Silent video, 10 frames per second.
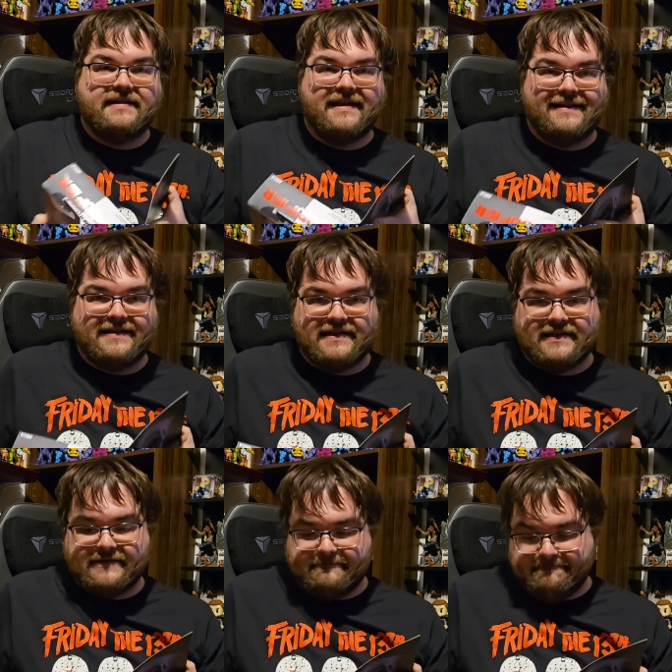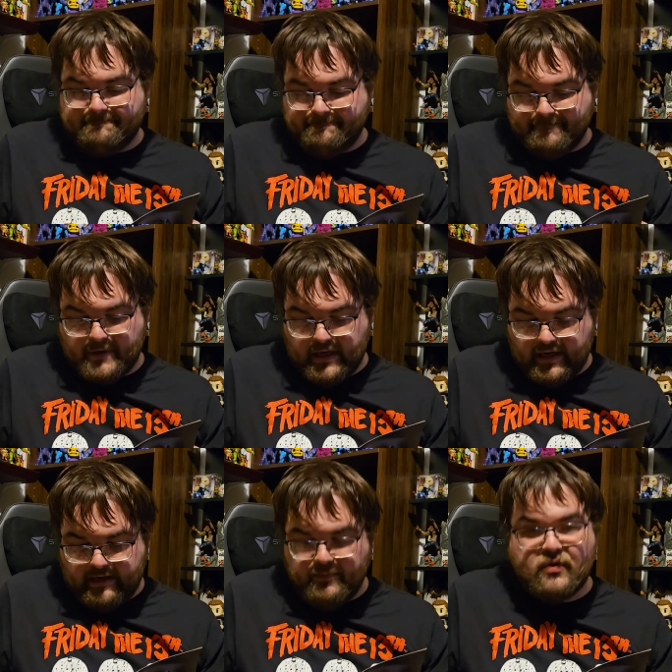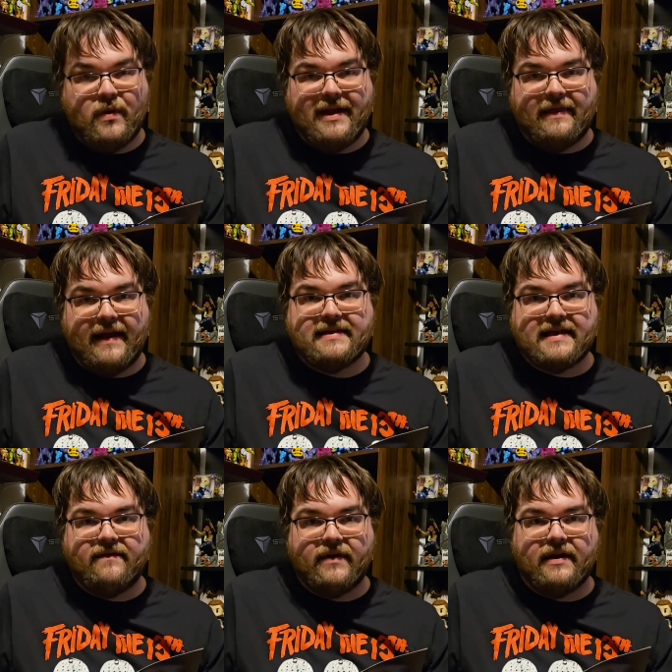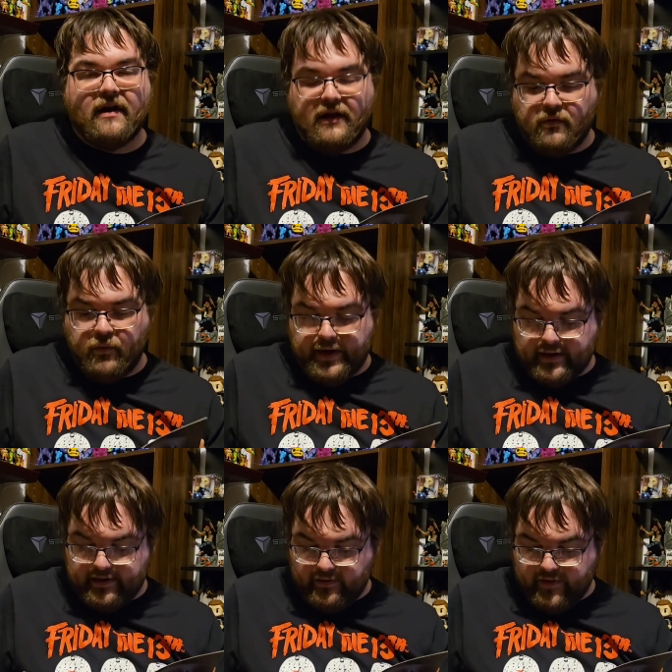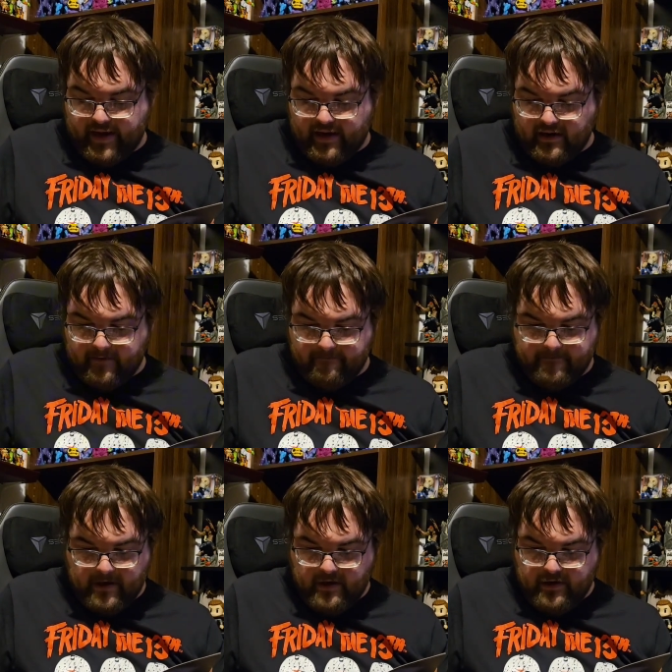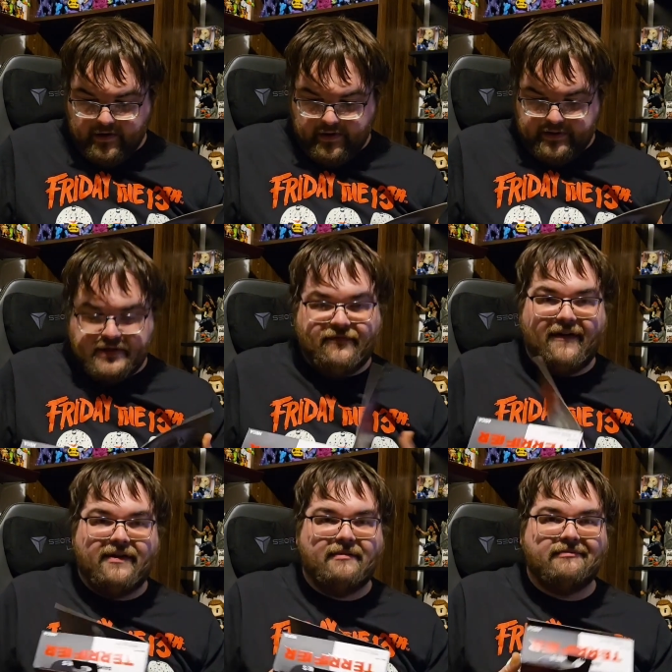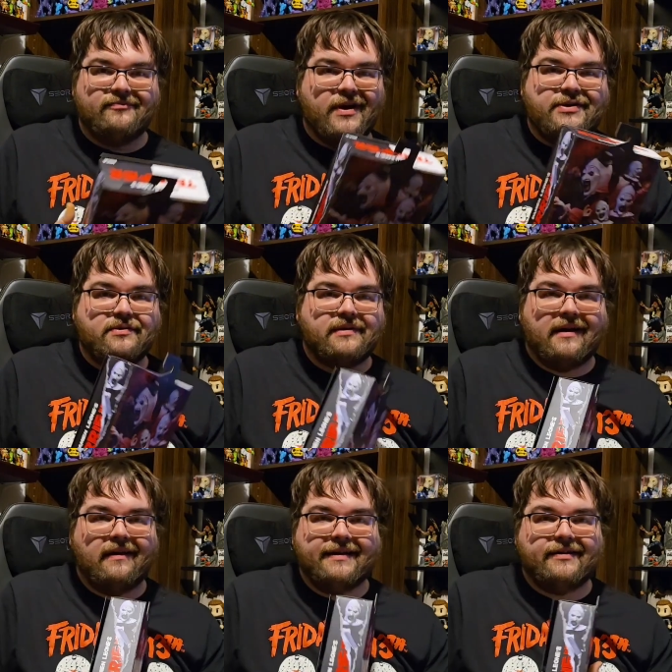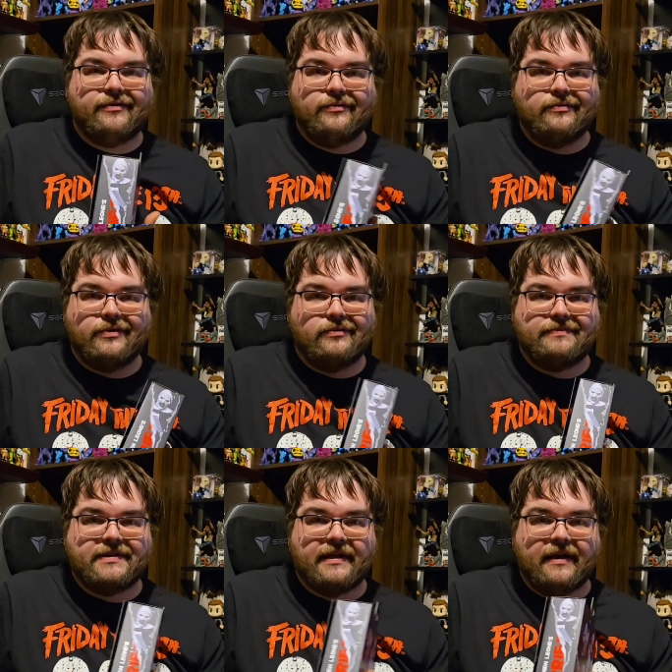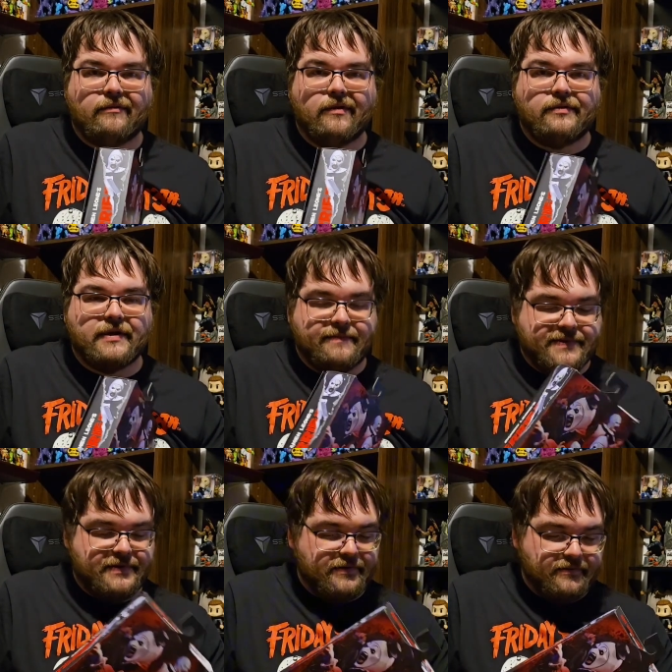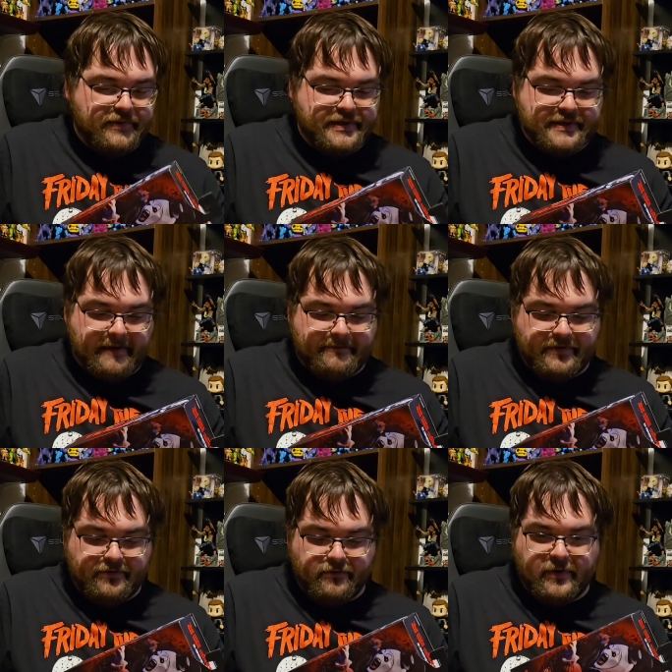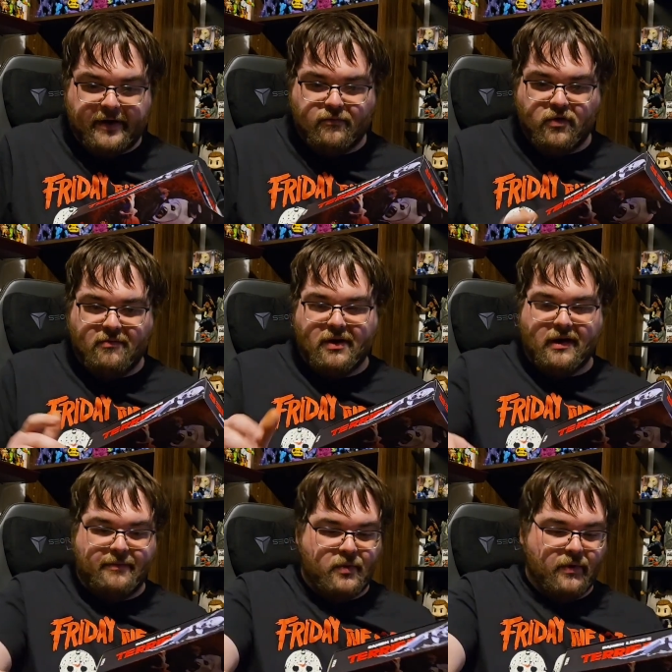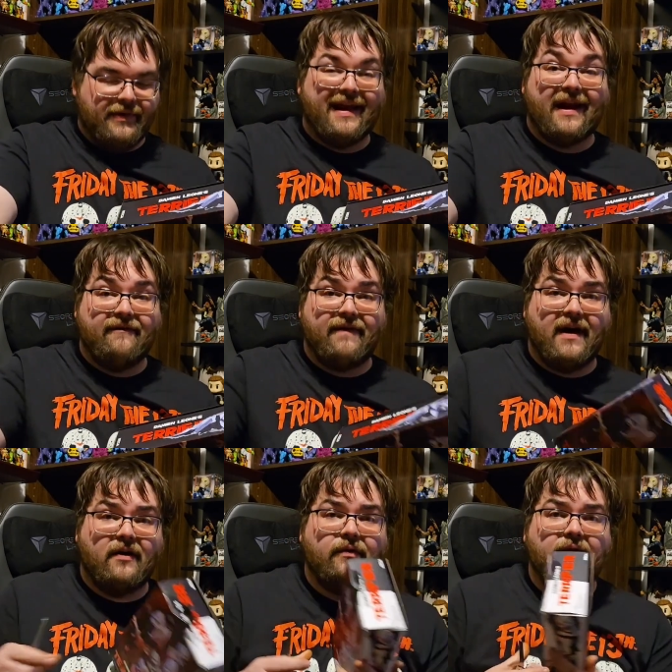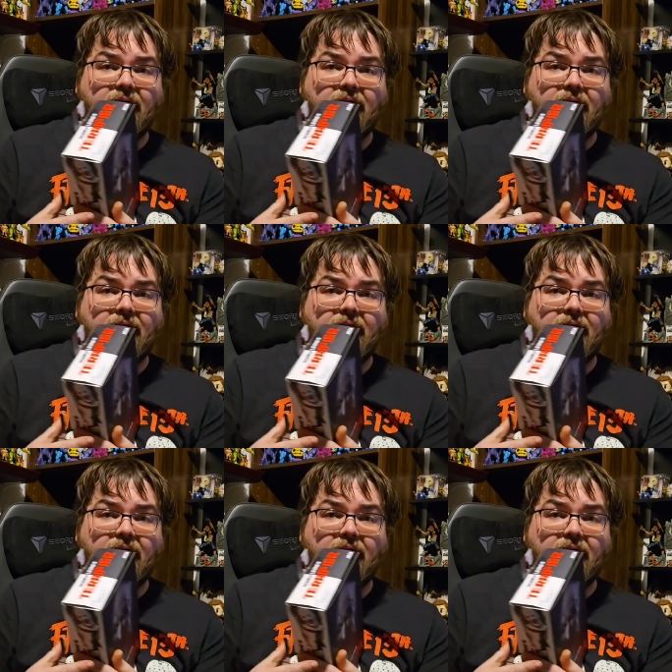since in between Thanksgiving and Halloween. I know that. Just found him. Rachel and I like to do little Sunday road trips, so we just stopped into a random Walmart up north, and I found